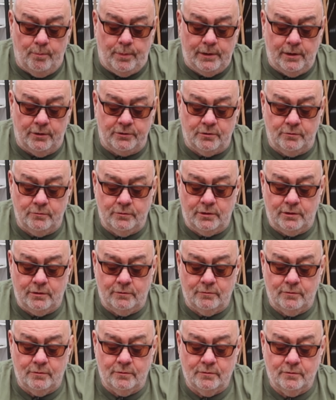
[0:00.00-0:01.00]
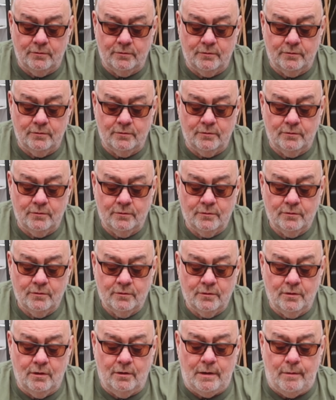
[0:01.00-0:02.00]
to be, I don't know.
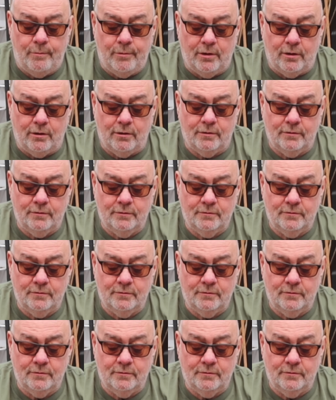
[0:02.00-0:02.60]
Oh, here we are.